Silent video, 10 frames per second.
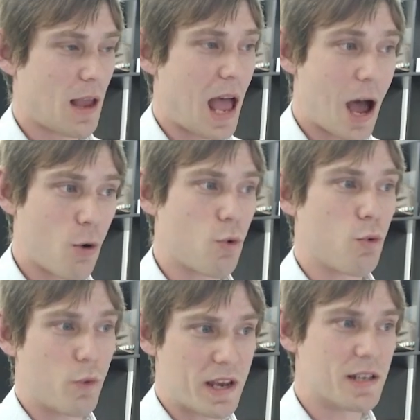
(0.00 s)
how
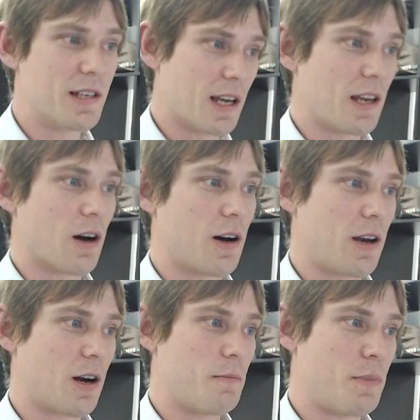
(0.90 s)
we did on
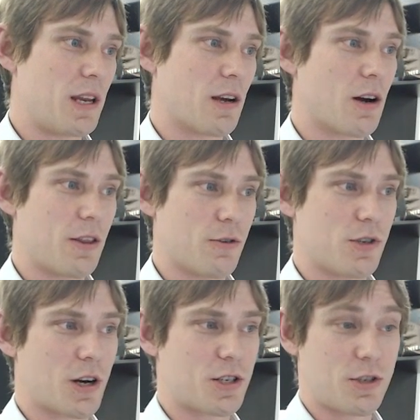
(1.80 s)
our bidding on those
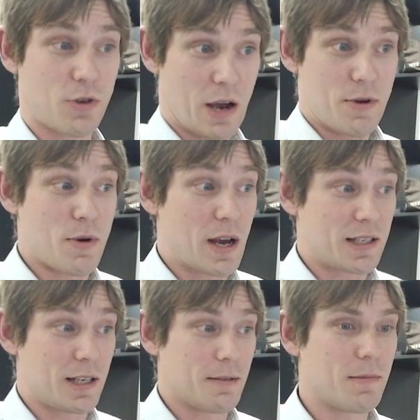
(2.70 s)
auctions, or how you guys did.